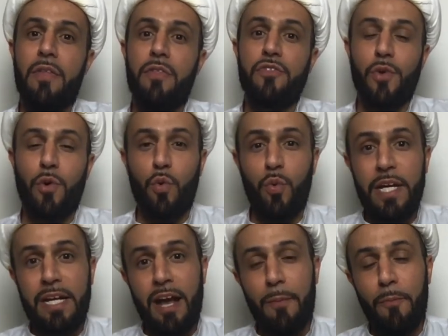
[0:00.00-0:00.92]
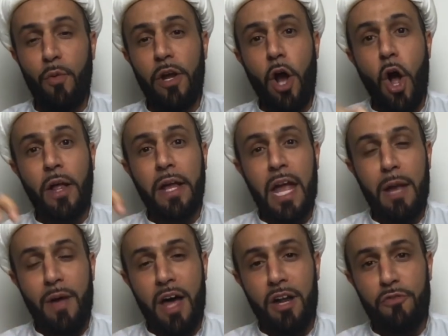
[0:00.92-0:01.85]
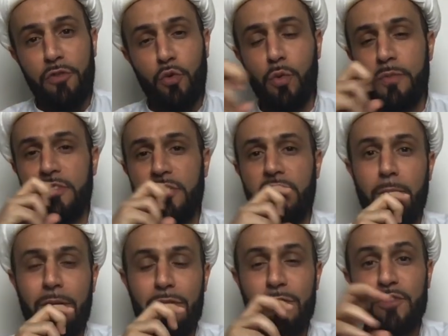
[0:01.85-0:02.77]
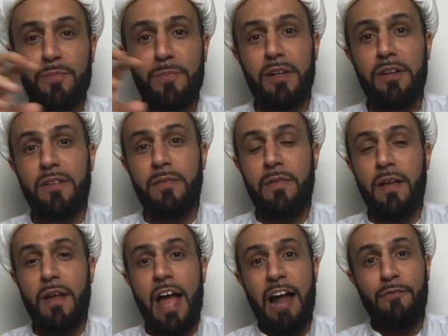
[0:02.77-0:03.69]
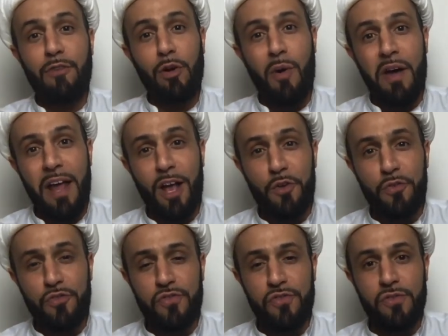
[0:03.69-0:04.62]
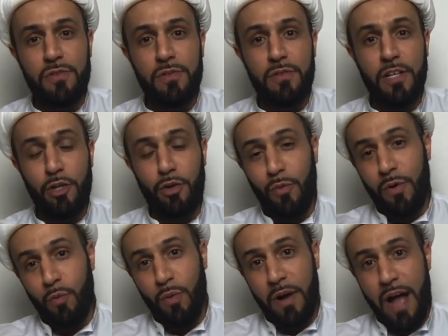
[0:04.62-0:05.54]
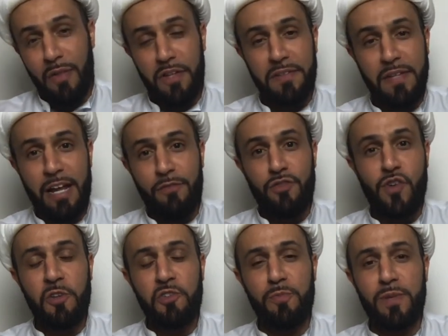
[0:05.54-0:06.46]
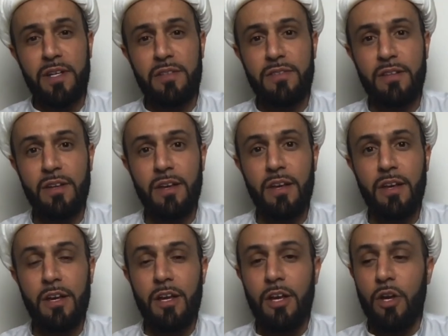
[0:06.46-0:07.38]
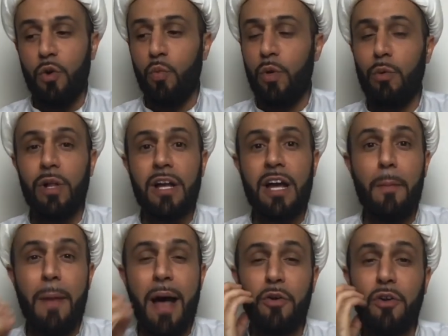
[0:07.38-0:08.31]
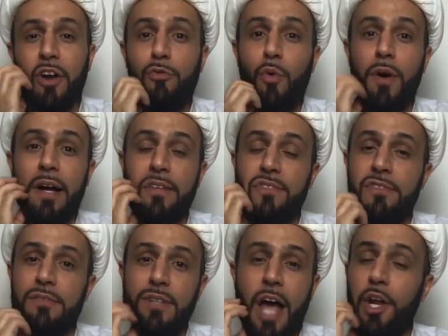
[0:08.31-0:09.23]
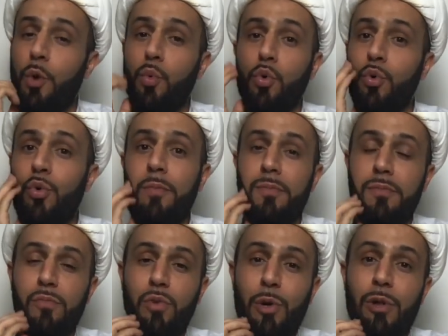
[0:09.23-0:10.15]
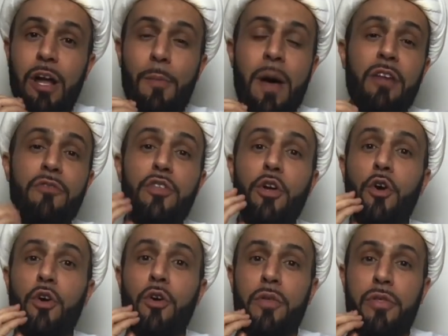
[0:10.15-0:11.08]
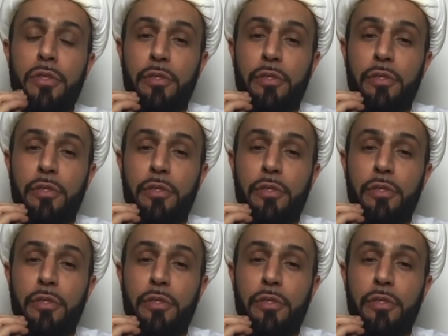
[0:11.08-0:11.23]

So we all came out of the wombs of our mothers, but everyone else, you know, on the day of judgment, we will come out of what? Not a womb. We will come out of the earth.